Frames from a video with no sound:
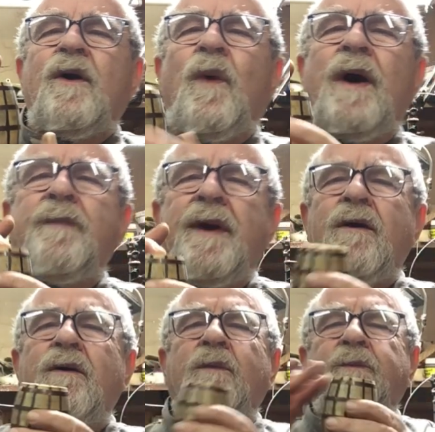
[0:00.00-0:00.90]
know, wine
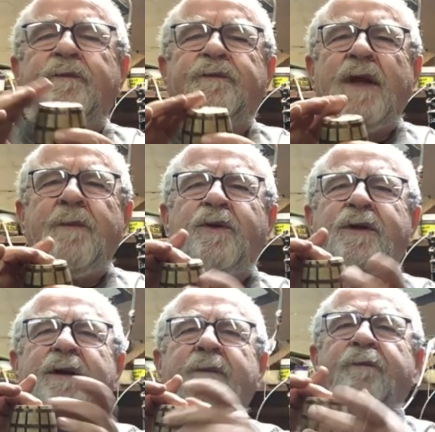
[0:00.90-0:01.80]
barrel, they
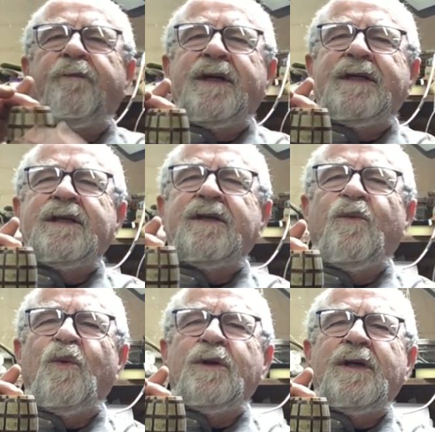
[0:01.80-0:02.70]
put in pieces
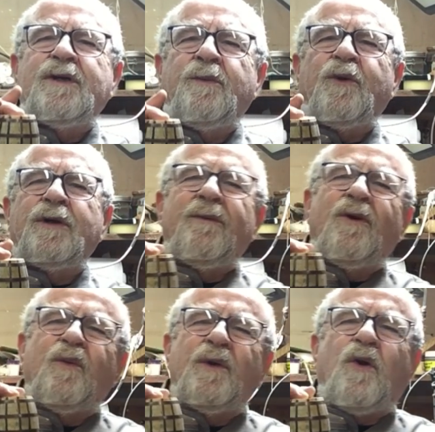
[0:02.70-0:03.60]
of wood, they support them,
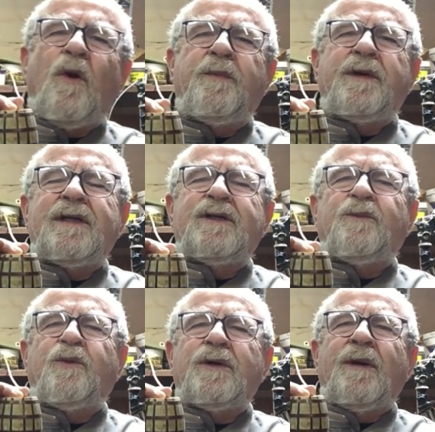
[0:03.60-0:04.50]
not with copper, they
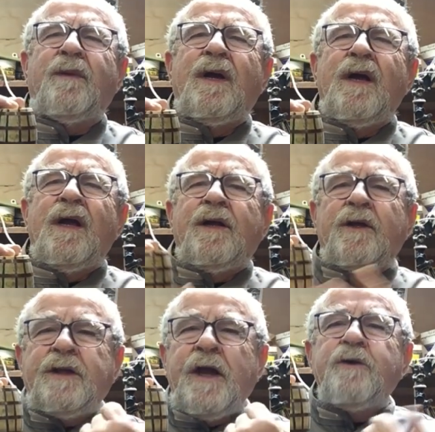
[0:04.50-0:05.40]
support them.
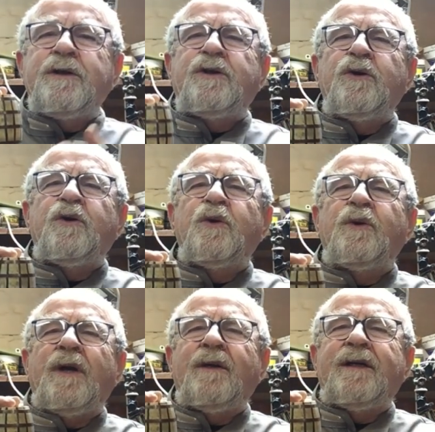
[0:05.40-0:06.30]
They used to
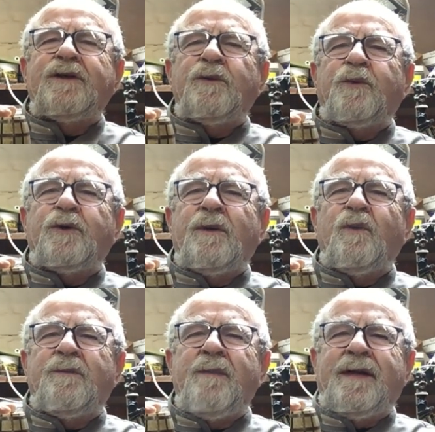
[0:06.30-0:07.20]
do, now they support
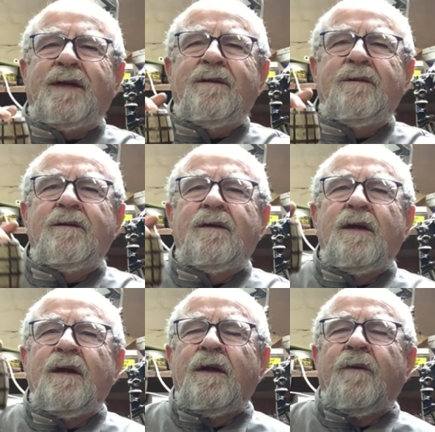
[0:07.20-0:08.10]
them with metal.
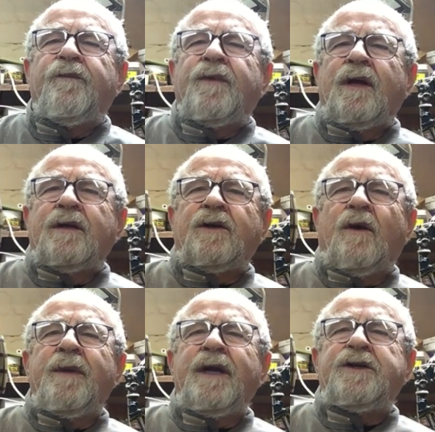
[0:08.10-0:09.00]
So
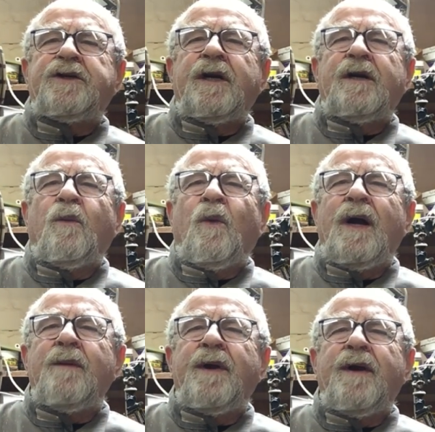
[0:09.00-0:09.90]
a miniature
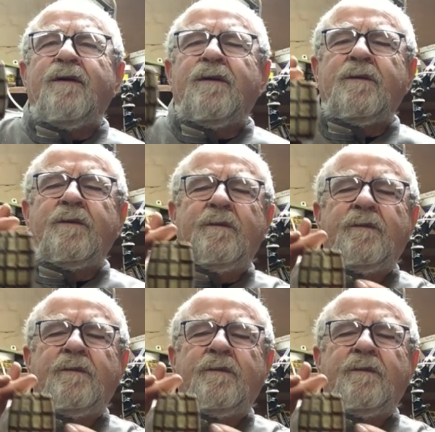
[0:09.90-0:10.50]
wine barrel.